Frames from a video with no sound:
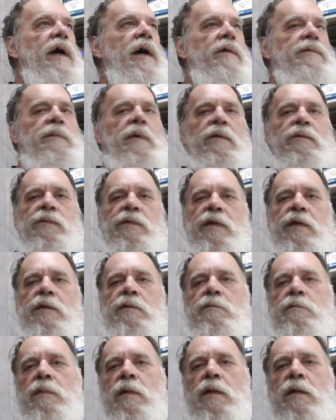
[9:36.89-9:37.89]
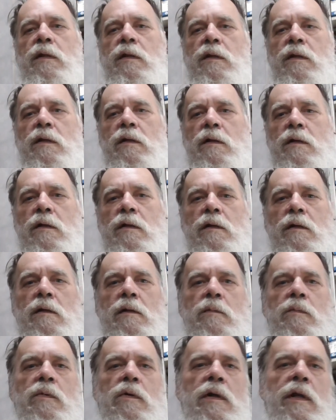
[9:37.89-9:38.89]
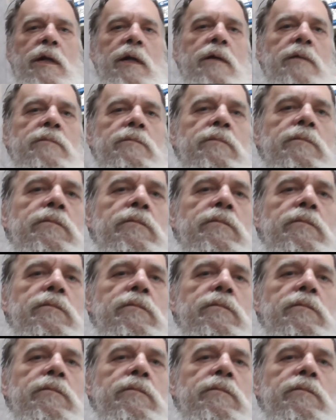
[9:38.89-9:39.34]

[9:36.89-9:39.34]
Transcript: off my feet. More later.